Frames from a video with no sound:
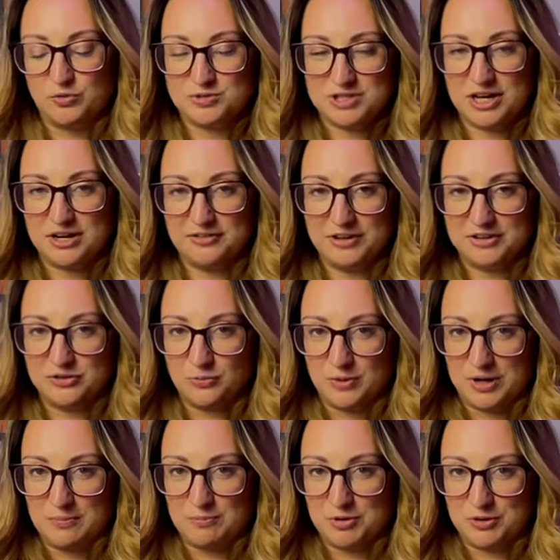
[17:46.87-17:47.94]
It's kind of like the
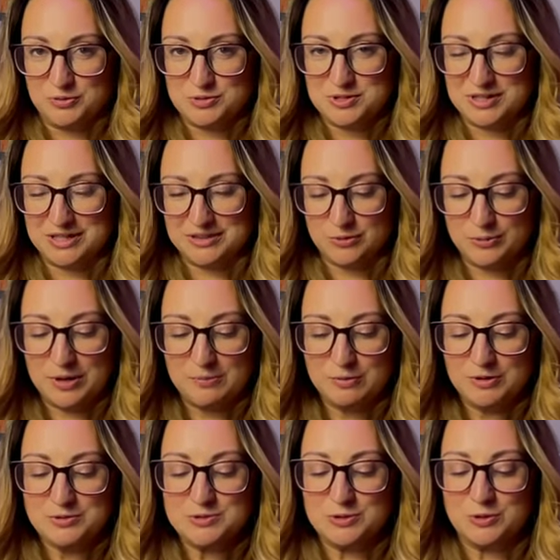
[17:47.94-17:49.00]
rainbows. Like, the
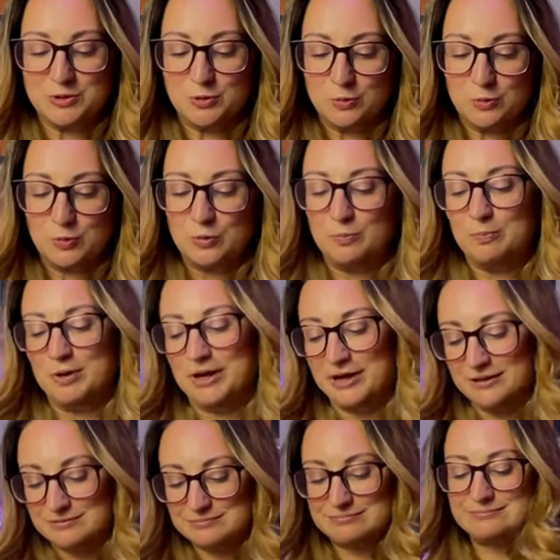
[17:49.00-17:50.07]
rainbows are cool, but
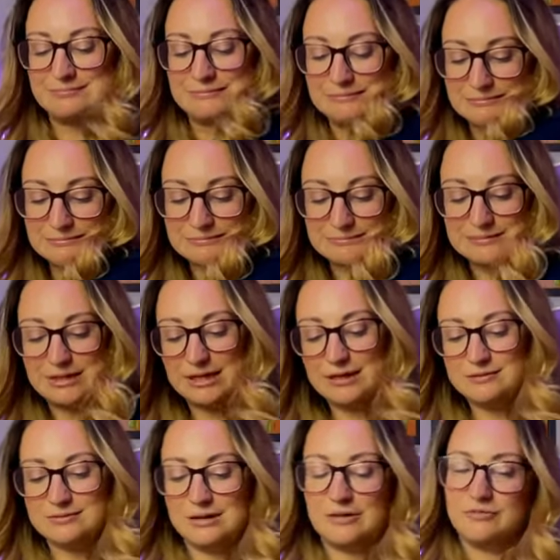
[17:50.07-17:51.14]

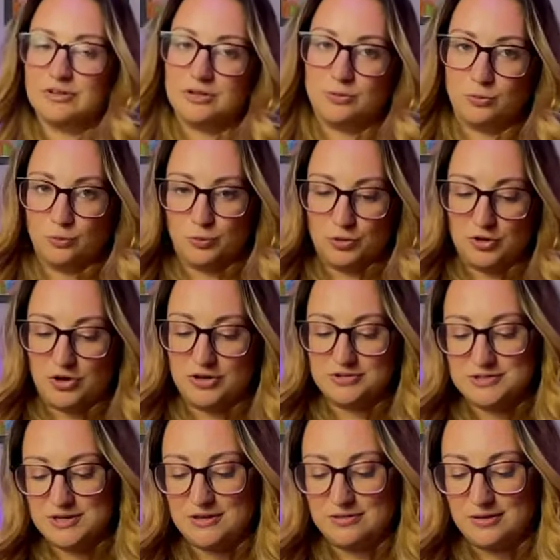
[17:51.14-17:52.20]
definitely cooler
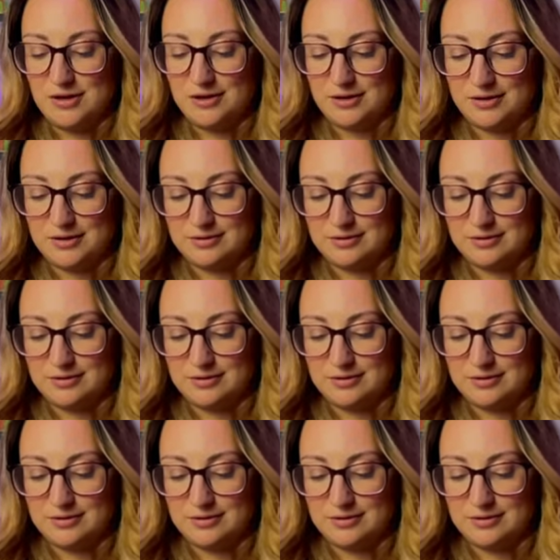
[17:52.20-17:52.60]
cards, I think.